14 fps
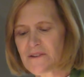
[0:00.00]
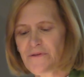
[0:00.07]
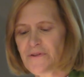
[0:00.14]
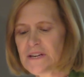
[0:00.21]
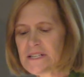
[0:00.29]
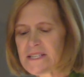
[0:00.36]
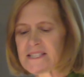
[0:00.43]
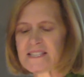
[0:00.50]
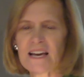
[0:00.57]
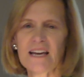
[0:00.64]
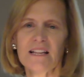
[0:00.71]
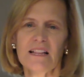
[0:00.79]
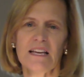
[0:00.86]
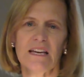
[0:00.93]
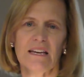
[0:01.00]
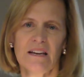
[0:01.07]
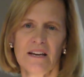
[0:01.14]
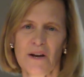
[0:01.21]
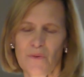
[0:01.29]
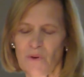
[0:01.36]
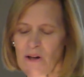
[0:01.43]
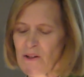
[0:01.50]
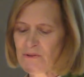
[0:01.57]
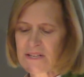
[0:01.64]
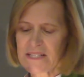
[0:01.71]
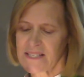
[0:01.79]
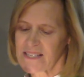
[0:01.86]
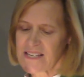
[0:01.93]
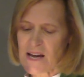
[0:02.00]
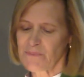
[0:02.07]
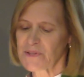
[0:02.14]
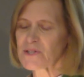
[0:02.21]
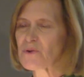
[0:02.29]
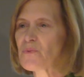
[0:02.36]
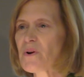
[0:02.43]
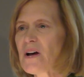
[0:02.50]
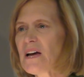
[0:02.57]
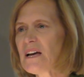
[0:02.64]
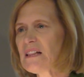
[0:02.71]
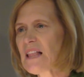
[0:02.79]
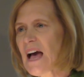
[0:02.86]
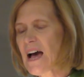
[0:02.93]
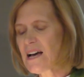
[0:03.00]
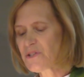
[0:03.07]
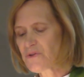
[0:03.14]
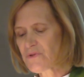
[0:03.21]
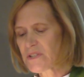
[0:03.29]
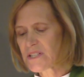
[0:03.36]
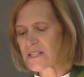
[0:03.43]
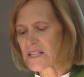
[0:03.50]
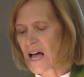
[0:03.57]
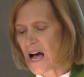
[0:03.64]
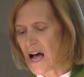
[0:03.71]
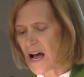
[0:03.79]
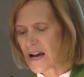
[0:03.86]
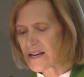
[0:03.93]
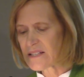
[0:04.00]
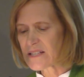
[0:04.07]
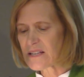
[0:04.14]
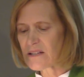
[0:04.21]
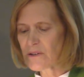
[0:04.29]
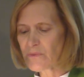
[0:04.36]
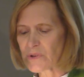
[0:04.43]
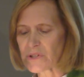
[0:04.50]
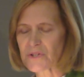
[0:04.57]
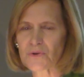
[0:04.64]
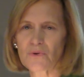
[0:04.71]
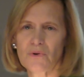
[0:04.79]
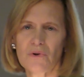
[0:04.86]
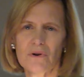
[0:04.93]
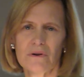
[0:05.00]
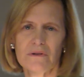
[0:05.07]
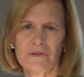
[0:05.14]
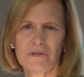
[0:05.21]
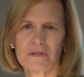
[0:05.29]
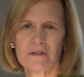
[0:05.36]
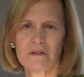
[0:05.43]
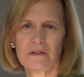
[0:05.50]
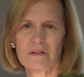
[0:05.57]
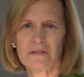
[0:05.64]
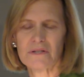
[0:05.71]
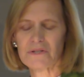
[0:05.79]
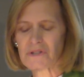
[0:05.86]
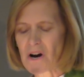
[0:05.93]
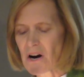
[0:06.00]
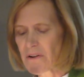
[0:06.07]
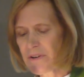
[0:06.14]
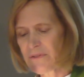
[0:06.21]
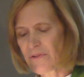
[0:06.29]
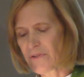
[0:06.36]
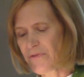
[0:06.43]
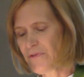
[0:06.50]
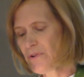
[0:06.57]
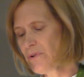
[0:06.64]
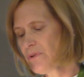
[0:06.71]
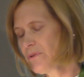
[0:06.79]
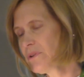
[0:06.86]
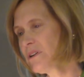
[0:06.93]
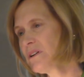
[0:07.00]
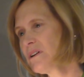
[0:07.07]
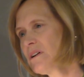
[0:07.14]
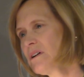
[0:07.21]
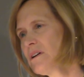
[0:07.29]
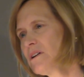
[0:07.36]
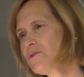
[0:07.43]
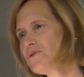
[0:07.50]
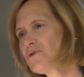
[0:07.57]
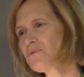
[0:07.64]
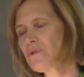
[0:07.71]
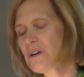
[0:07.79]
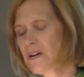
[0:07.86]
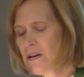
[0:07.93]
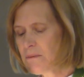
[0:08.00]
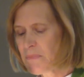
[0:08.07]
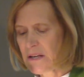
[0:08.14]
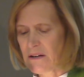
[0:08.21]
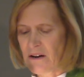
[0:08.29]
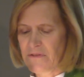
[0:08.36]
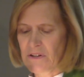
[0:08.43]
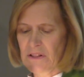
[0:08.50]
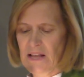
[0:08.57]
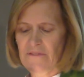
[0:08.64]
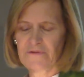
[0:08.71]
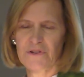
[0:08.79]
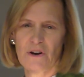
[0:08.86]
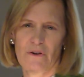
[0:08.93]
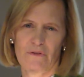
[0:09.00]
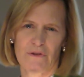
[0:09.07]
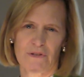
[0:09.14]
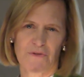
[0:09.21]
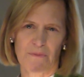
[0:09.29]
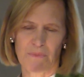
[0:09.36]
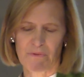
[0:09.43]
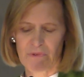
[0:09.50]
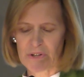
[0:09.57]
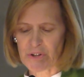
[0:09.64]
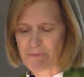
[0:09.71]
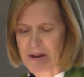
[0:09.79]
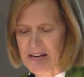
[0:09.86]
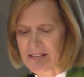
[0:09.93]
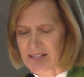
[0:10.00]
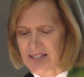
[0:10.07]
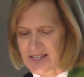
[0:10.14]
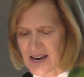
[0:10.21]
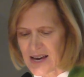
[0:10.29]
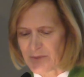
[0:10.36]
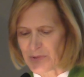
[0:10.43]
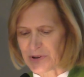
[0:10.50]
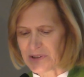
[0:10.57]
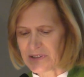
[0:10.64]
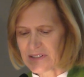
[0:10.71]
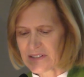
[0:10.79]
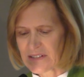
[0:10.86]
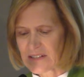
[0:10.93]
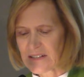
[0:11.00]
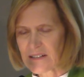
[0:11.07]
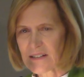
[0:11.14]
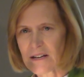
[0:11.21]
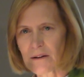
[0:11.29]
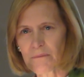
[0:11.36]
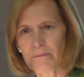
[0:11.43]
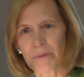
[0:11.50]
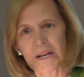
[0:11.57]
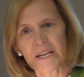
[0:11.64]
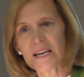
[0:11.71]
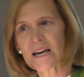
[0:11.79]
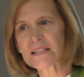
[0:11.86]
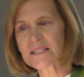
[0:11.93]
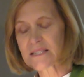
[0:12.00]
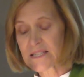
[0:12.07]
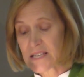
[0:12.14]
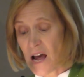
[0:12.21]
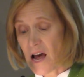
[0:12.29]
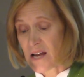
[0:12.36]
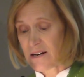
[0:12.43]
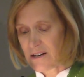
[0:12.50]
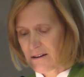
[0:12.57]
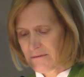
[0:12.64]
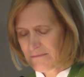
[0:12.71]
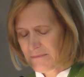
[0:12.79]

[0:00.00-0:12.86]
feasts daily while only steps away Lazarus lies, ill with sores, starving for food, dreaming of the leftovers from the rich man's table. But he gets none.